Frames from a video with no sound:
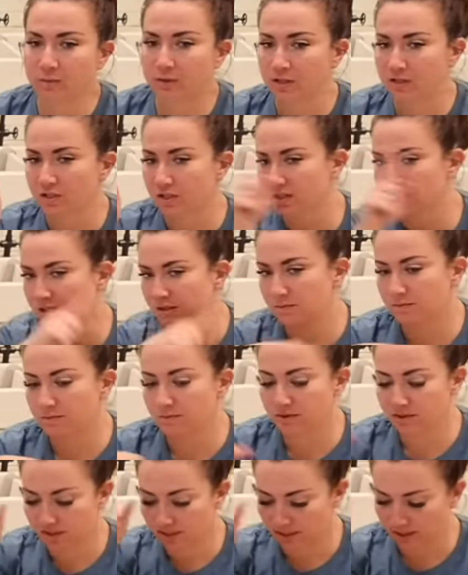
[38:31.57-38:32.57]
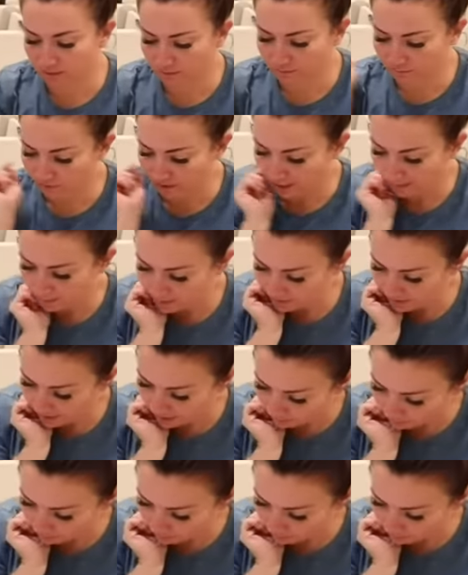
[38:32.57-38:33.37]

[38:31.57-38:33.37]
we just did the frame on that